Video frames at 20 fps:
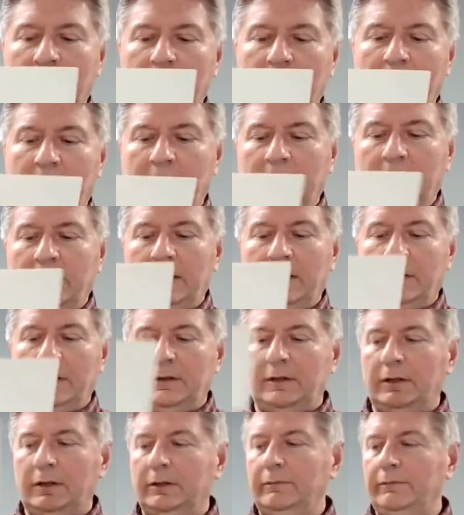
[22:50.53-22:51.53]
And
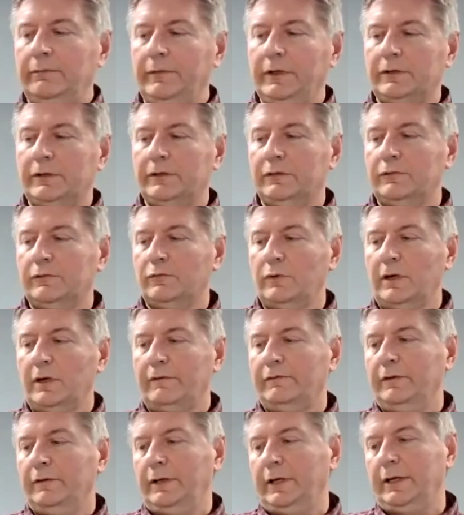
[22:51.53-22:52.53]
then this is
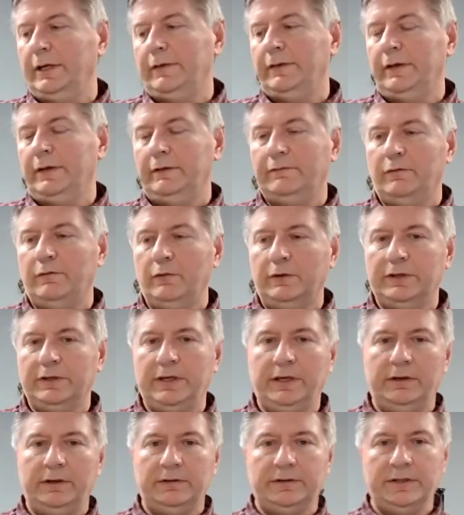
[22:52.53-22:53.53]
roughly, I think,
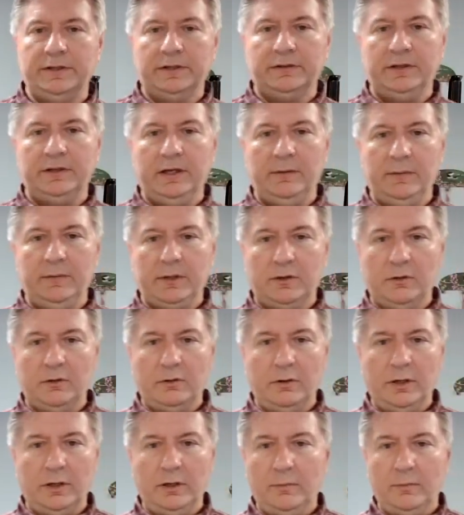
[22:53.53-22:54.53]
14 or 16, but
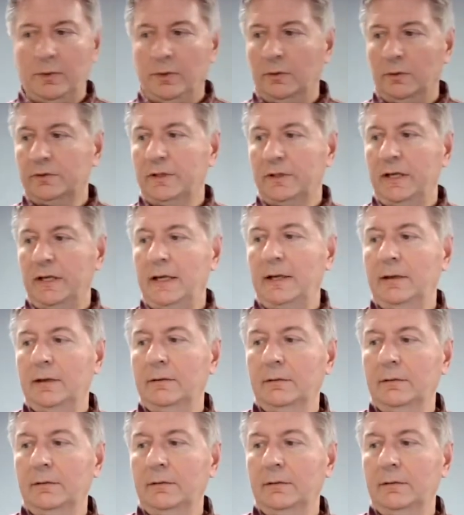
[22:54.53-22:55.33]
Corey will post that.